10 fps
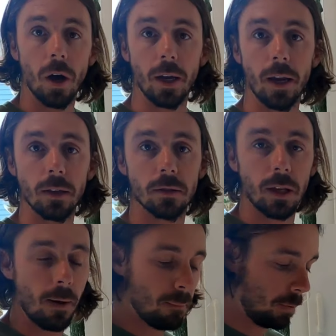right, next
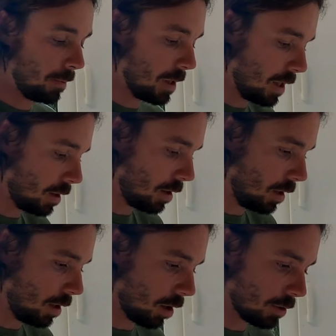step in
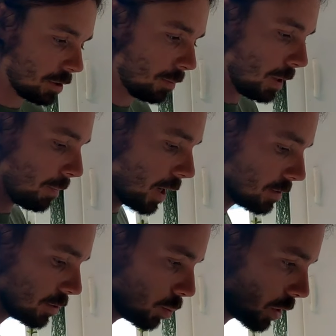the Aussie meat
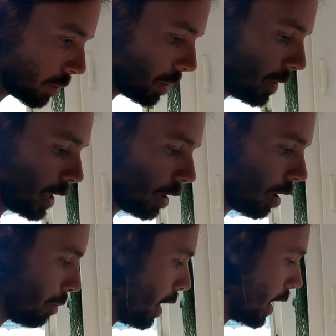pies is we're gonna be making
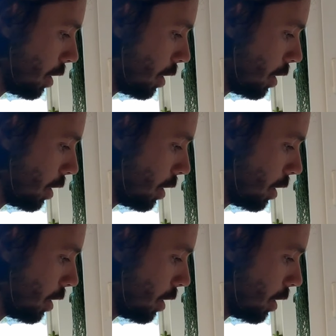our pie